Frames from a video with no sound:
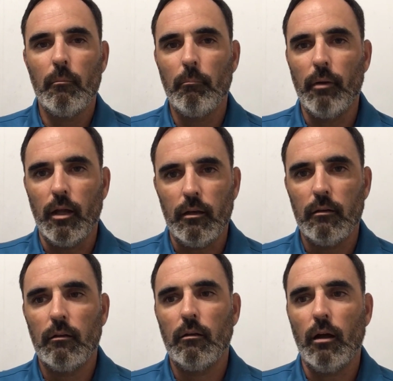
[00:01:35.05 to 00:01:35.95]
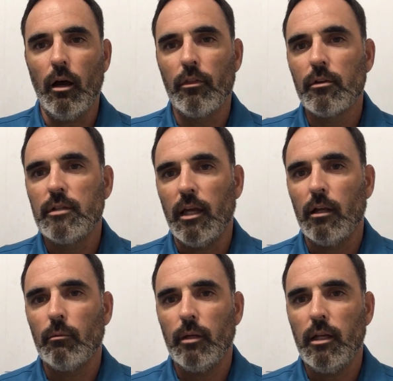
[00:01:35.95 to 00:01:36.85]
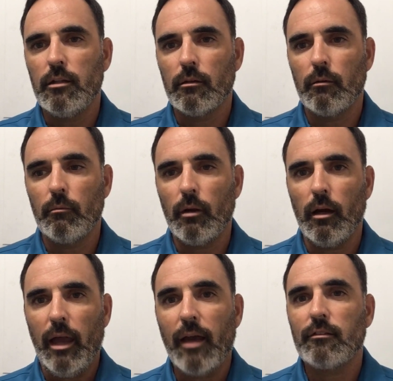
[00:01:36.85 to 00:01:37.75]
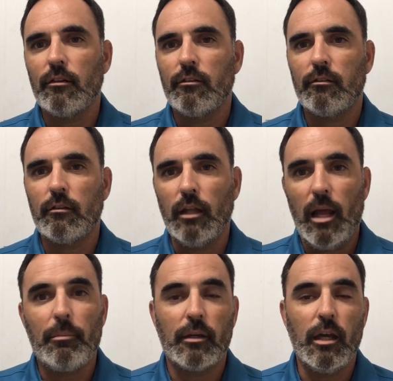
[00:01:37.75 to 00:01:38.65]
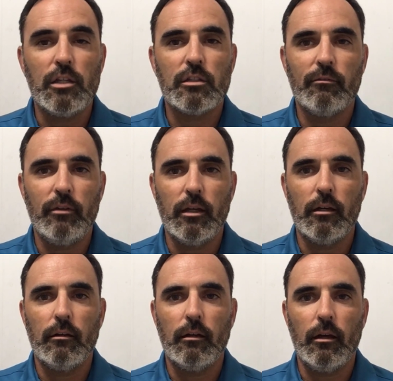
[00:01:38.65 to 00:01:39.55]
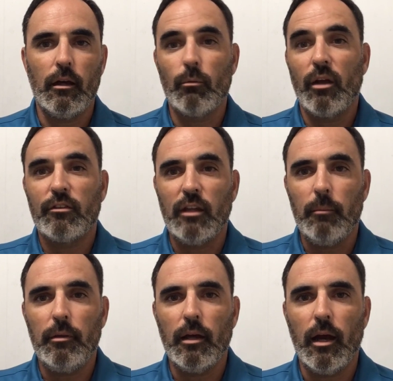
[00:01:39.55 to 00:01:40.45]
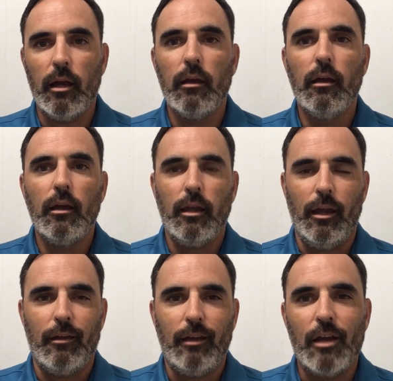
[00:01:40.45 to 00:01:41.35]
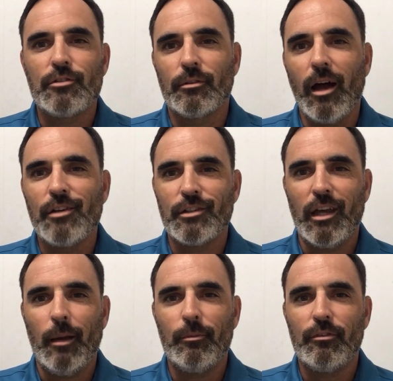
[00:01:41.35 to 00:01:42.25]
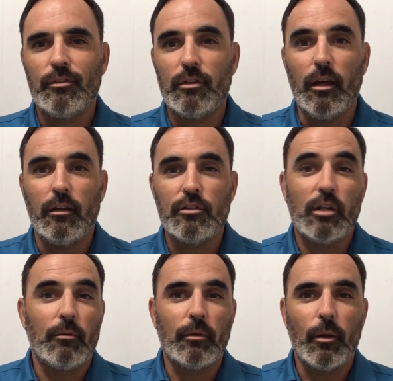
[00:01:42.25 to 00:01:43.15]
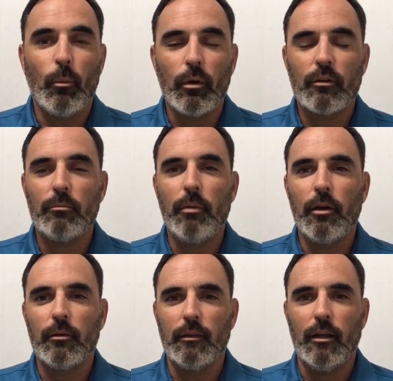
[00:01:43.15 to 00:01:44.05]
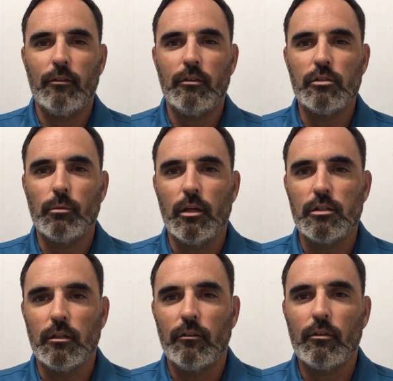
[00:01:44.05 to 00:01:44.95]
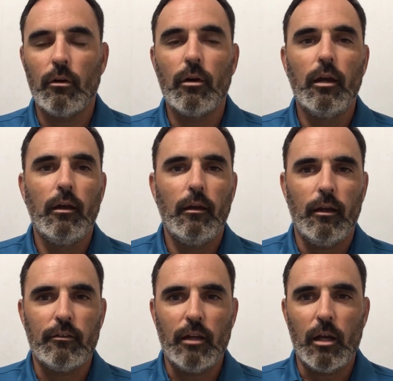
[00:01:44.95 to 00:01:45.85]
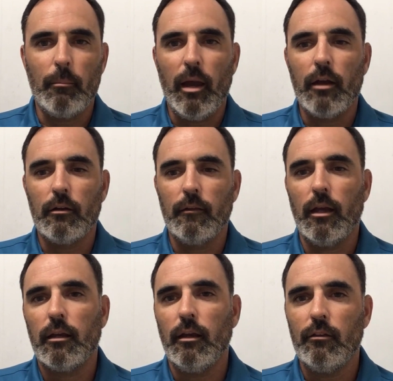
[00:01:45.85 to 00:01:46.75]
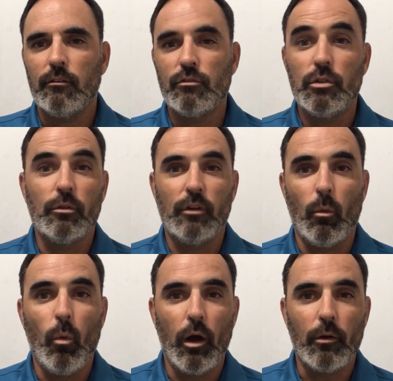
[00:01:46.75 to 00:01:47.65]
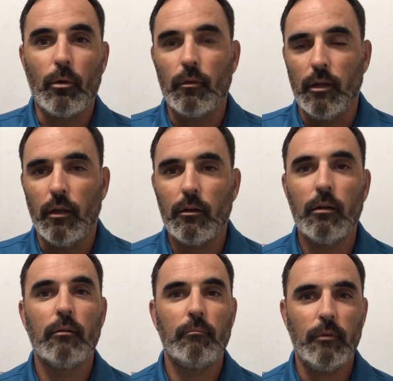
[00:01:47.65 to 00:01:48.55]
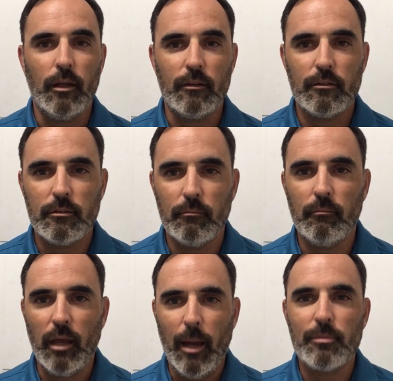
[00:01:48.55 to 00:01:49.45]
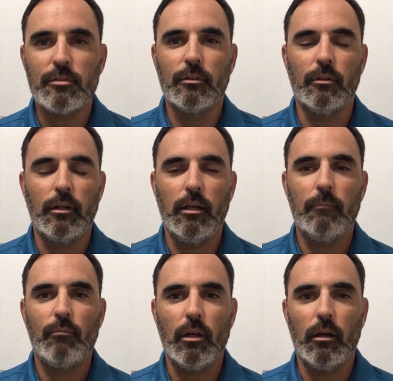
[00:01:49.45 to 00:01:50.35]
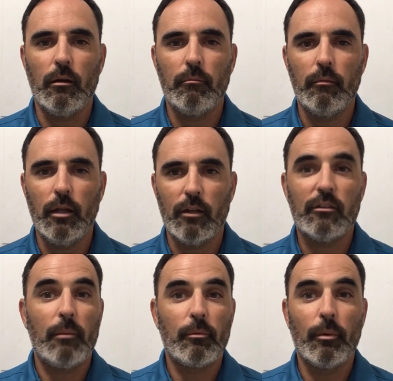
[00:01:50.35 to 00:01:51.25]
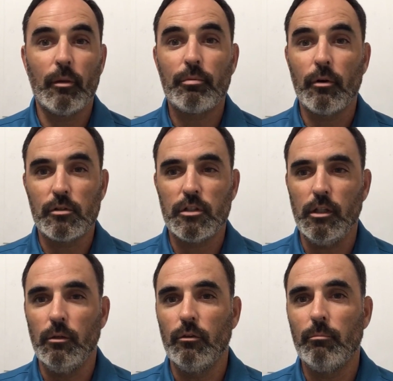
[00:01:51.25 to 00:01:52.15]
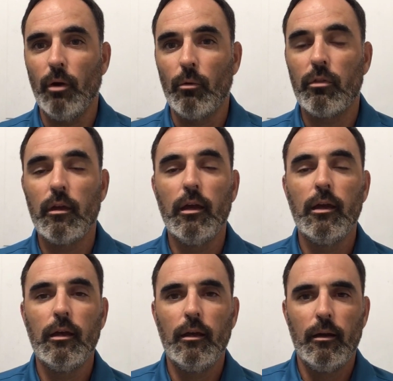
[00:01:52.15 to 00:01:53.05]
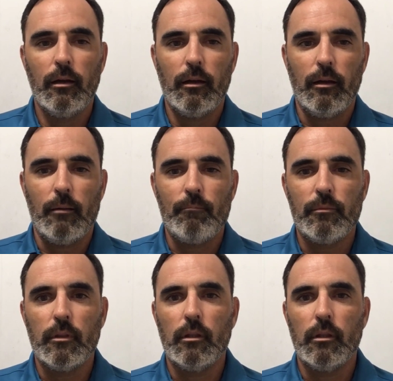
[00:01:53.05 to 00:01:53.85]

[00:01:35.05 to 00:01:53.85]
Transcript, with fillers: But other data, we need to uh, access an application via uh, a REST API. And Azure Logic Apps uh, generally works better in that situation. So it's not a matter in that case of choosing one or the other. It's absolutely uh, an acceptable approach to use both. Um,